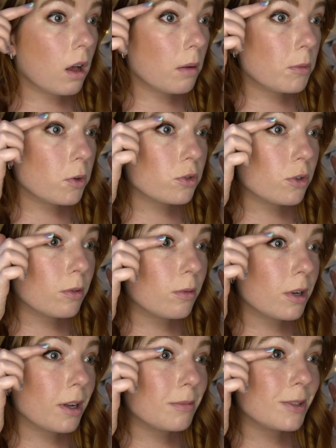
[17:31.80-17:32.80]
Not sure
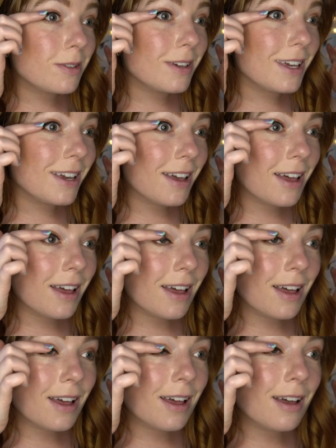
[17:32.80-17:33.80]
what I'm doing.
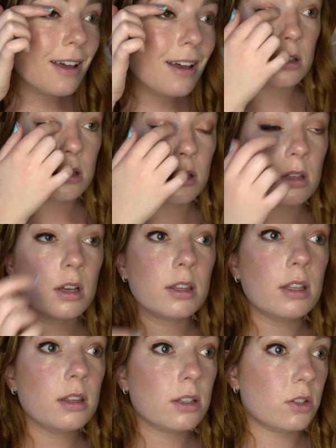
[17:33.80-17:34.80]
I
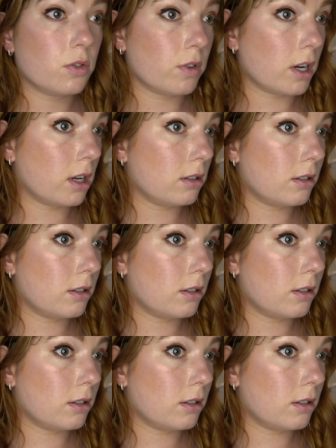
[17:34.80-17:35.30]
think this is right.